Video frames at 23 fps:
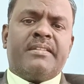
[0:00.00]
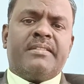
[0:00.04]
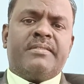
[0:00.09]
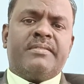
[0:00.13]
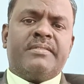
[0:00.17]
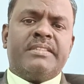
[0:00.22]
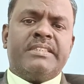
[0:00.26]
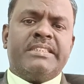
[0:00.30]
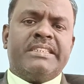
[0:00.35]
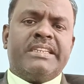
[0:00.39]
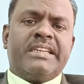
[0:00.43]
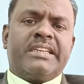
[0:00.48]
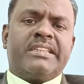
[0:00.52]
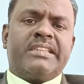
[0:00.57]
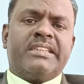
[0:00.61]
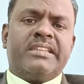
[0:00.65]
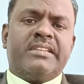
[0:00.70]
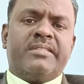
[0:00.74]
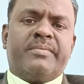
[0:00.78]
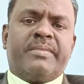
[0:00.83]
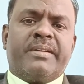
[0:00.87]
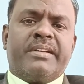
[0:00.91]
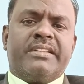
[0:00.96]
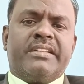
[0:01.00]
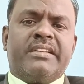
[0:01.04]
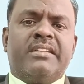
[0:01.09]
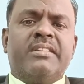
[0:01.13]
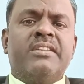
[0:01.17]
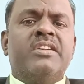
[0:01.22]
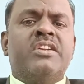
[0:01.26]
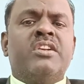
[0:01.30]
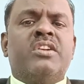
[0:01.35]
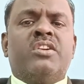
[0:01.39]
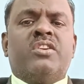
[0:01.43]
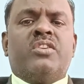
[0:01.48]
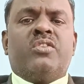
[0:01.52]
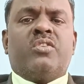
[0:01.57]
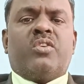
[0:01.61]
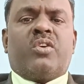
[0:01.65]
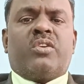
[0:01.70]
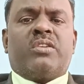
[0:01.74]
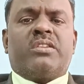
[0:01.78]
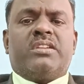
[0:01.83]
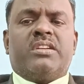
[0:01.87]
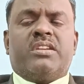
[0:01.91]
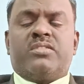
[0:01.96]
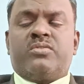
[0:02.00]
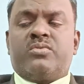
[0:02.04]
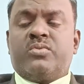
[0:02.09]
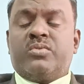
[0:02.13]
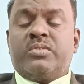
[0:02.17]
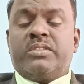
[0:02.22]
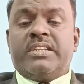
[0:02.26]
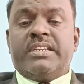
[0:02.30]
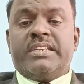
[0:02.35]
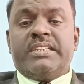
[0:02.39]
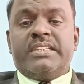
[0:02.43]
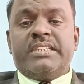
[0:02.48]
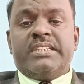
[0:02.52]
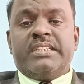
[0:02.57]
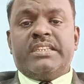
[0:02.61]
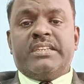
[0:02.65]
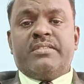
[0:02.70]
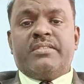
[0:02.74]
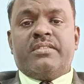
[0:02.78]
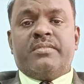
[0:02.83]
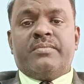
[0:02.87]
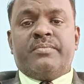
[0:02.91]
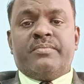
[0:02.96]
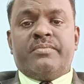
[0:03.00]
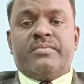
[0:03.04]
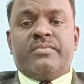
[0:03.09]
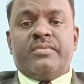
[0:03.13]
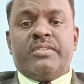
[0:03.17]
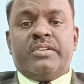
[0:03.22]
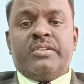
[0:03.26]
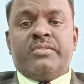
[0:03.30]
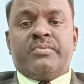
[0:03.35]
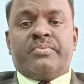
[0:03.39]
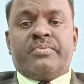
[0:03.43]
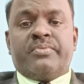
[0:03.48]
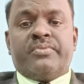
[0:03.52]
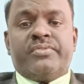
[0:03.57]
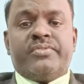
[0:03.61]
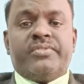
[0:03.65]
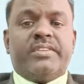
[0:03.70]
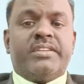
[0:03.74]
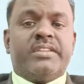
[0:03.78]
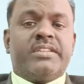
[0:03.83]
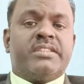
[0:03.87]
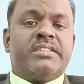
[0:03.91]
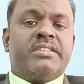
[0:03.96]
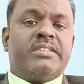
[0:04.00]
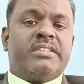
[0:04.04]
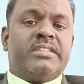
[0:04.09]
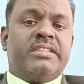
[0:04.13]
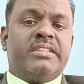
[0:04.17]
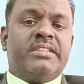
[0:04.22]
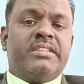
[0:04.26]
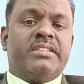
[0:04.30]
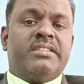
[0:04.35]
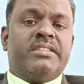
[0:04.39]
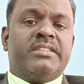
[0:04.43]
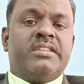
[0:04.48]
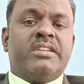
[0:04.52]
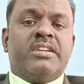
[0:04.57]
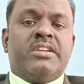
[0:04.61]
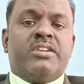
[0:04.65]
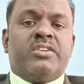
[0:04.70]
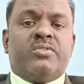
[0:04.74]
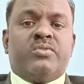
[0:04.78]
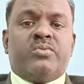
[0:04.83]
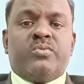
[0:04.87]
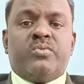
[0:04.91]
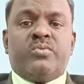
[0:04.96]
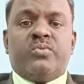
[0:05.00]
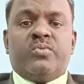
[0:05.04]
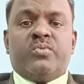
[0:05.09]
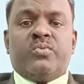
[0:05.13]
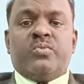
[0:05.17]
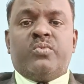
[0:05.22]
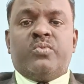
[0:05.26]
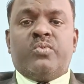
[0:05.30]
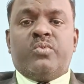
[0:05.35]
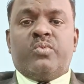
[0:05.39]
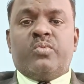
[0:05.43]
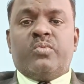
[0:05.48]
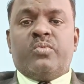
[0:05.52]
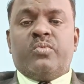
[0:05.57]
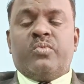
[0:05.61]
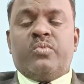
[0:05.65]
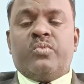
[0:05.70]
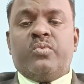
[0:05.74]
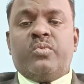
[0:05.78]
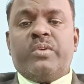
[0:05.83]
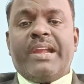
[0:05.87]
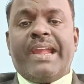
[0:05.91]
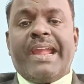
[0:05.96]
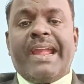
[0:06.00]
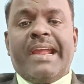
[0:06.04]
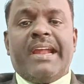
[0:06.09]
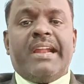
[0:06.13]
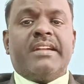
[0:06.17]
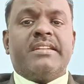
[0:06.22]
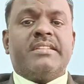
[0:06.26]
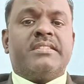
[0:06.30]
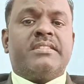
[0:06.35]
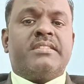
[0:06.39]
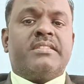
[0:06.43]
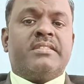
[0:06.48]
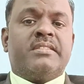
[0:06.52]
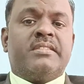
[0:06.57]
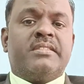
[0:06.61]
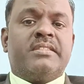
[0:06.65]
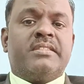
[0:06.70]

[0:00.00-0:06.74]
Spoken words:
injected by the doctor. So that is a first things to who adds